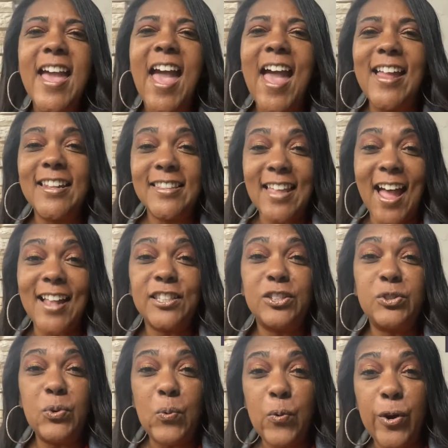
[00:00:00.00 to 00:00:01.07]
And that's
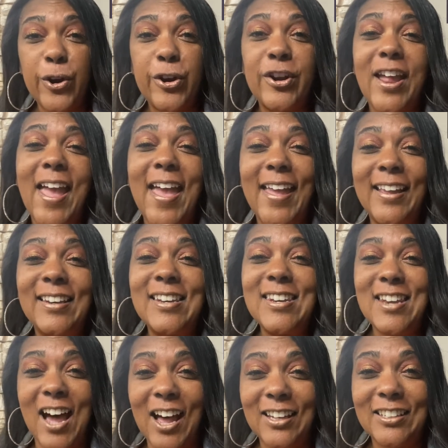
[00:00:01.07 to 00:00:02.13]
the word
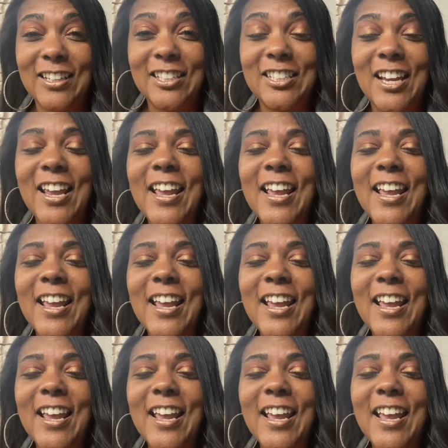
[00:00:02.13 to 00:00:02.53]
acknowledge.